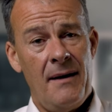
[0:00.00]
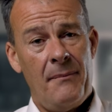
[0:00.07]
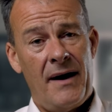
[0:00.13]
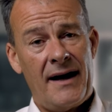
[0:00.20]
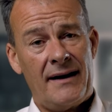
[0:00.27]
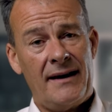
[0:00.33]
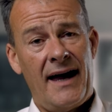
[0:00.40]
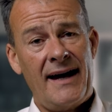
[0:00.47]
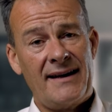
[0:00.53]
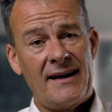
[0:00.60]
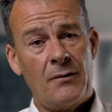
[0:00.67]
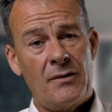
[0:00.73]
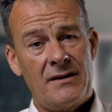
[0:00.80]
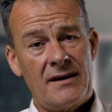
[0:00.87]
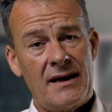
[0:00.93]
by
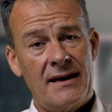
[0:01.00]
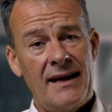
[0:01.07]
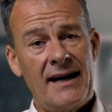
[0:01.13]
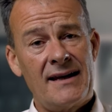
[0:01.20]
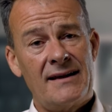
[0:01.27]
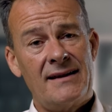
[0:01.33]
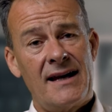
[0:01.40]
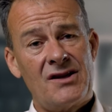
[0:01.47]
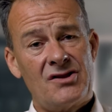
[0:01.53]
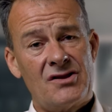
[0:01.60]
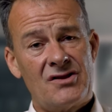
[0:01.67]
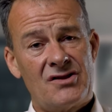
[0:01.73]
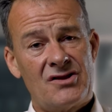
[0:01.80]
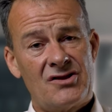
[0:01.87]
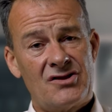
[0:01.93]
aligning with the United
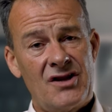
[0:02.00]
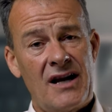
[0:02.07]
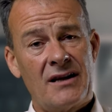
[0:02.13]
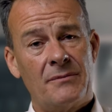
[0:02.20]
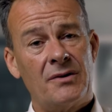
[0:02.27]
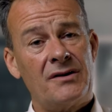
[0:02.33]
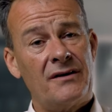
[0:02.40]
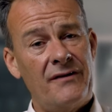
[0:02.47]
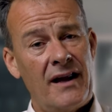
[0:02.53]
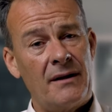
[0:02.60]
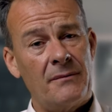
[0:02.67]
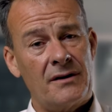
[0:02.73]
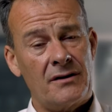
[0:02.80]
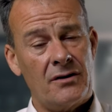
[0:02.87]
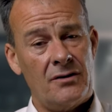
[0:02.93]
Nations Sustainable
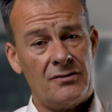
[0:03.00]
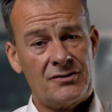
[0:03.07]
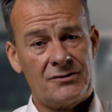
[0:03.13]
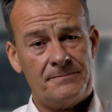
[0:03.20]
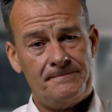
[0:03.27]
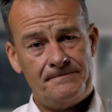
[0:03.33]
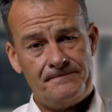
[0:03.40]
Development Goals.